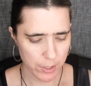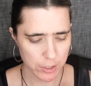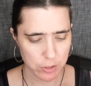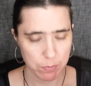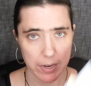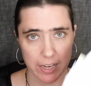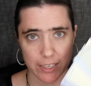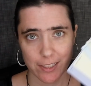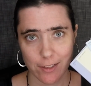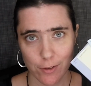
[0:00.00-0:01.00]
which
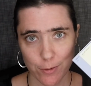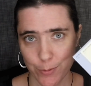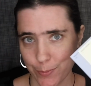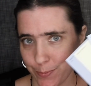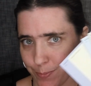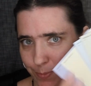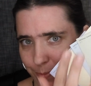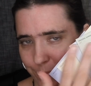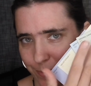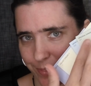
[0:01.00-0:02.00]
makes you
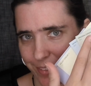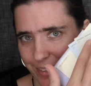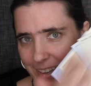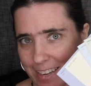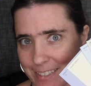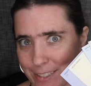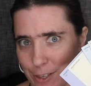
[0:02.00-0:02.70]
a